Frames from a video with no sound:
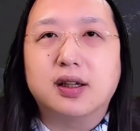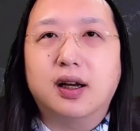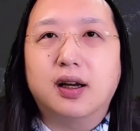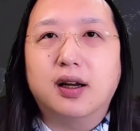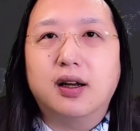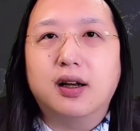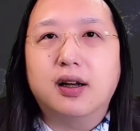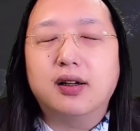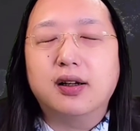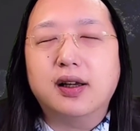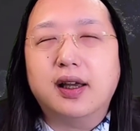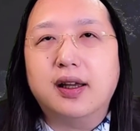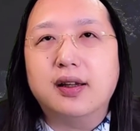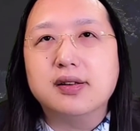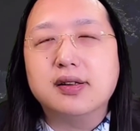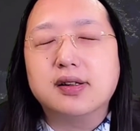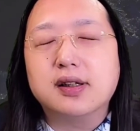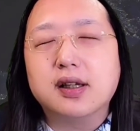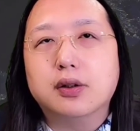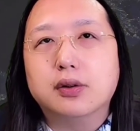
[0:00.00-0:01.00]
And
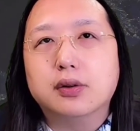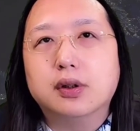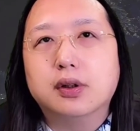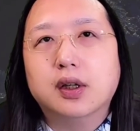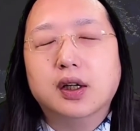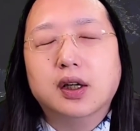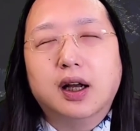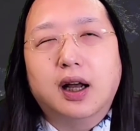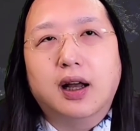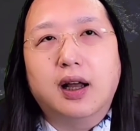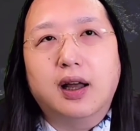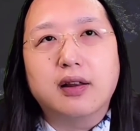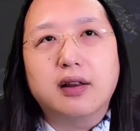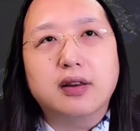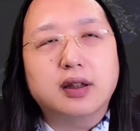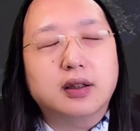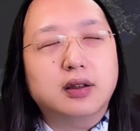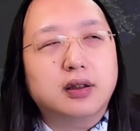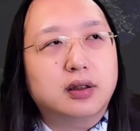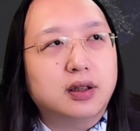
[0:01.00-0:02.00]
so I
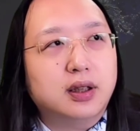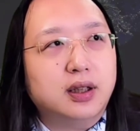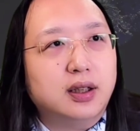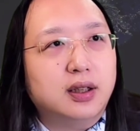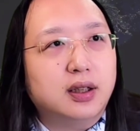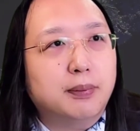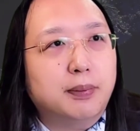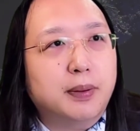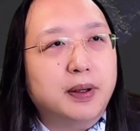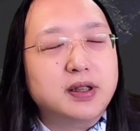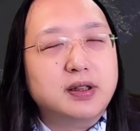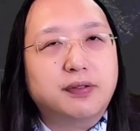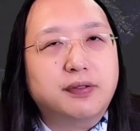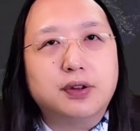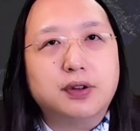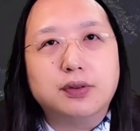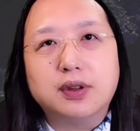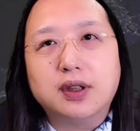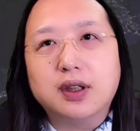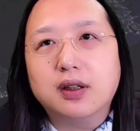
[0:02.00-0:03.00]
think in the past
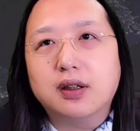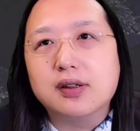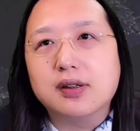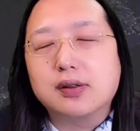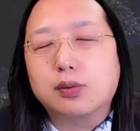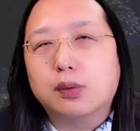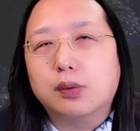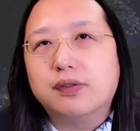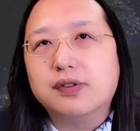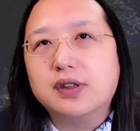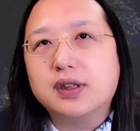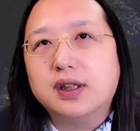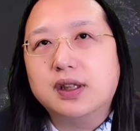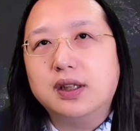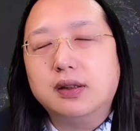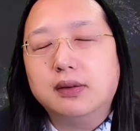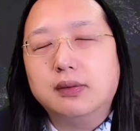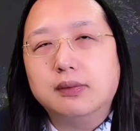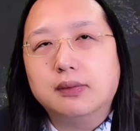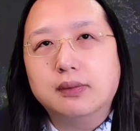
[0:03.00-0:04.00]
few years, we've
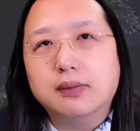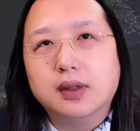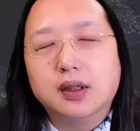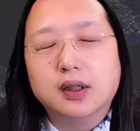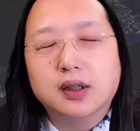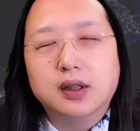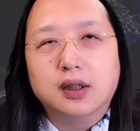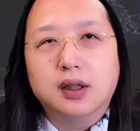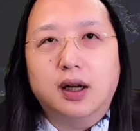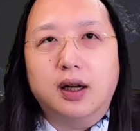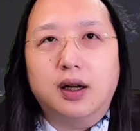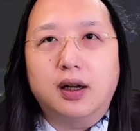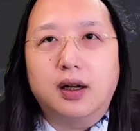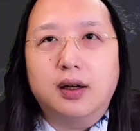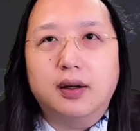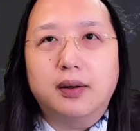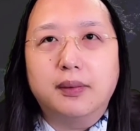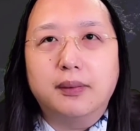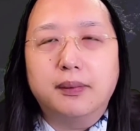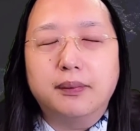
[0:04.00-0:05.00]
seen
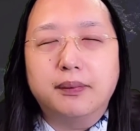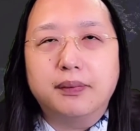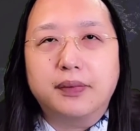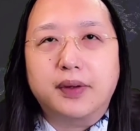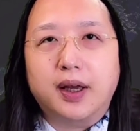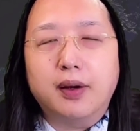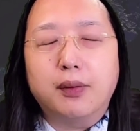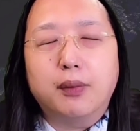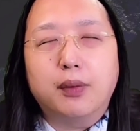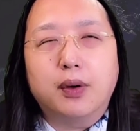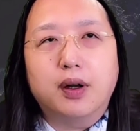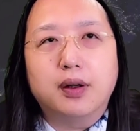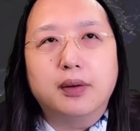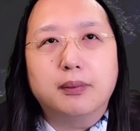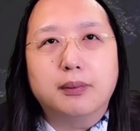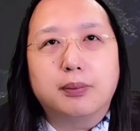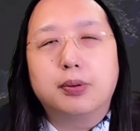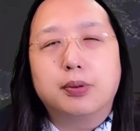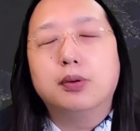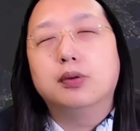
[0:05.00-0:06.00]
Taiwan
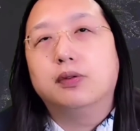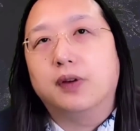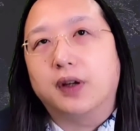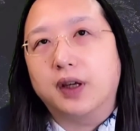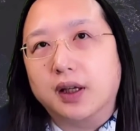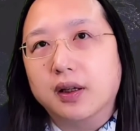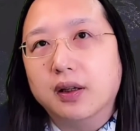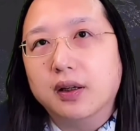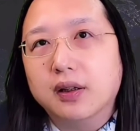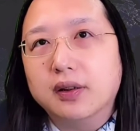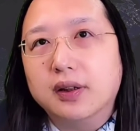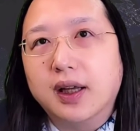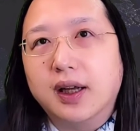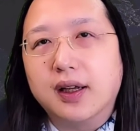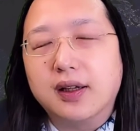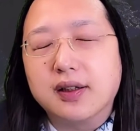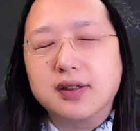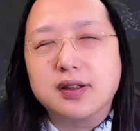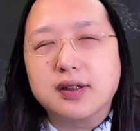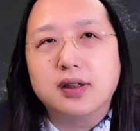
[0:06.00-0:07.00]
proving
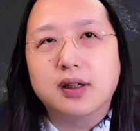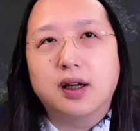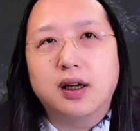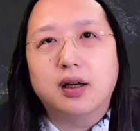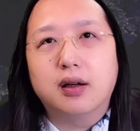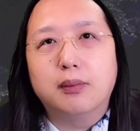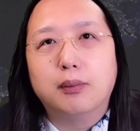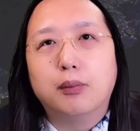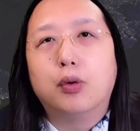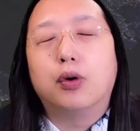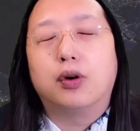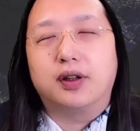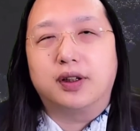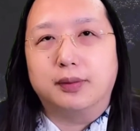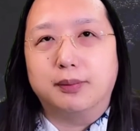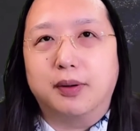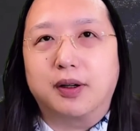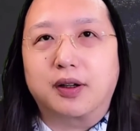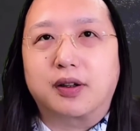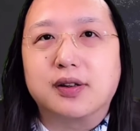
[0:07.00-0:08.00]
that more
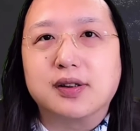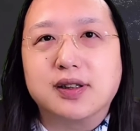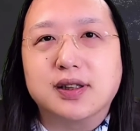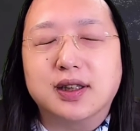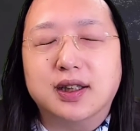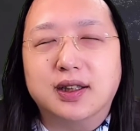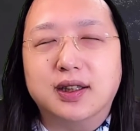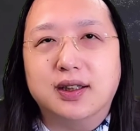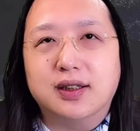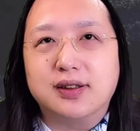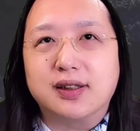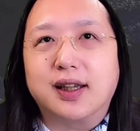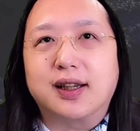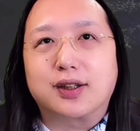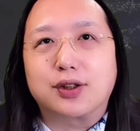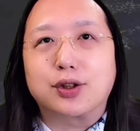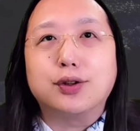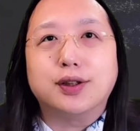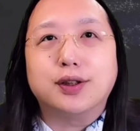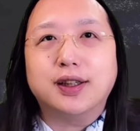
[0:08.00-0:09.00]
democracy is
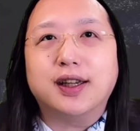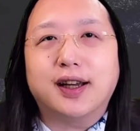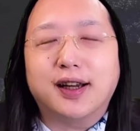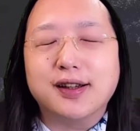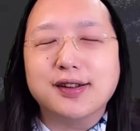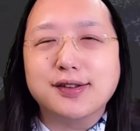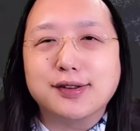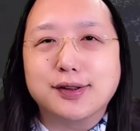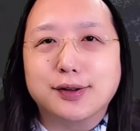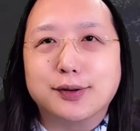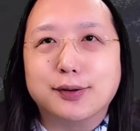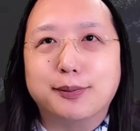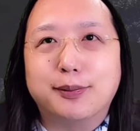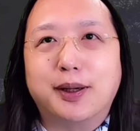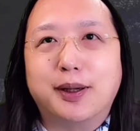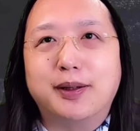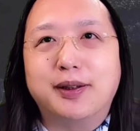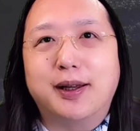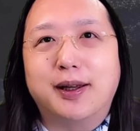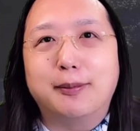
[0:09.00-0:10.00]
actually the answer to
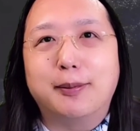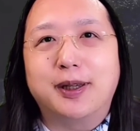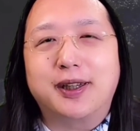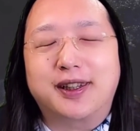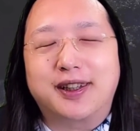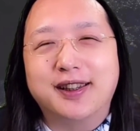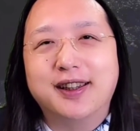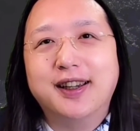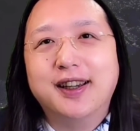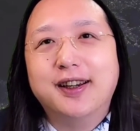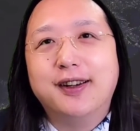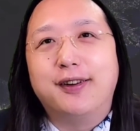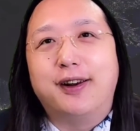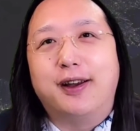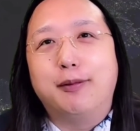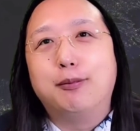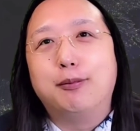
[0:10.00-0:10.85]
pandemic, right?